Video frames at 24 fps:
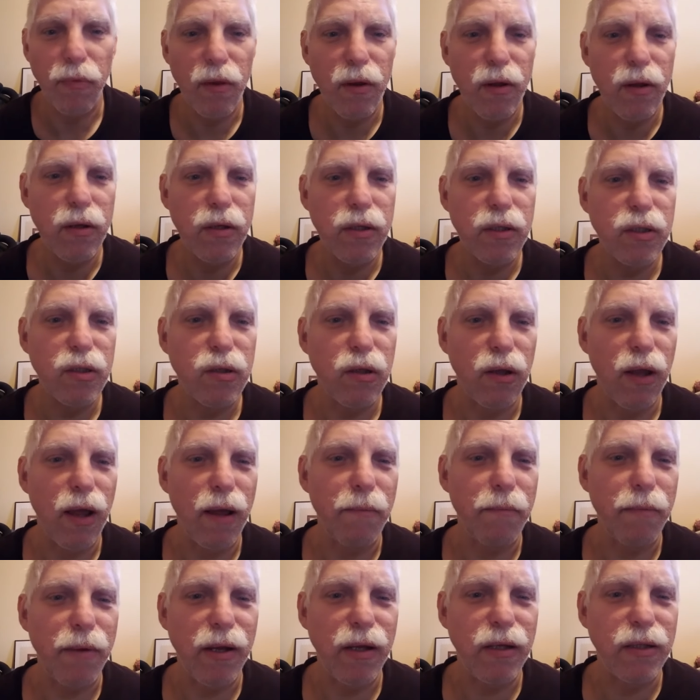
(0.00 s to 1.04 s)
So that
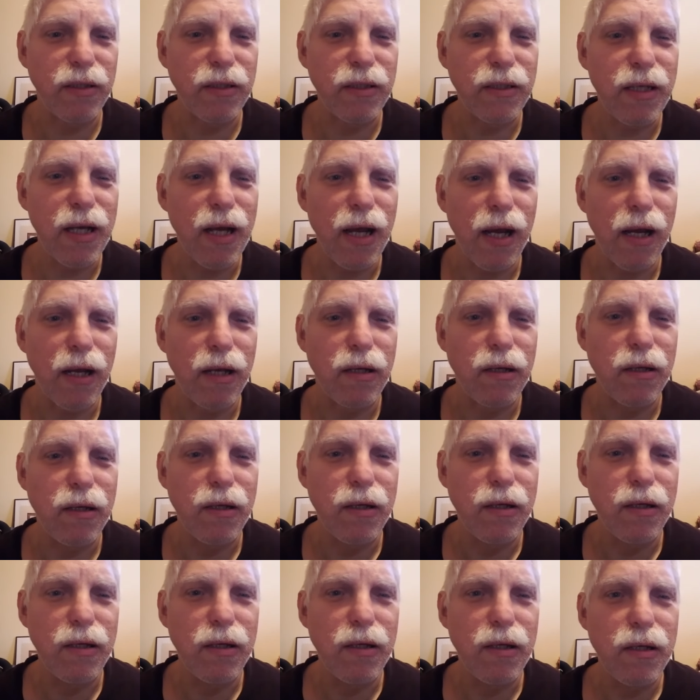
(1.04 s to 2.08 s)
being said,
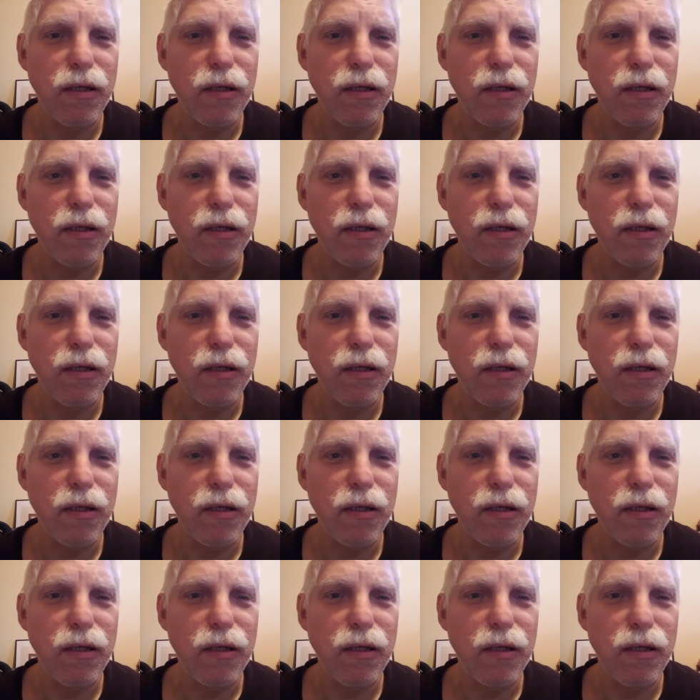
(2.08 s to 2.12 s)
the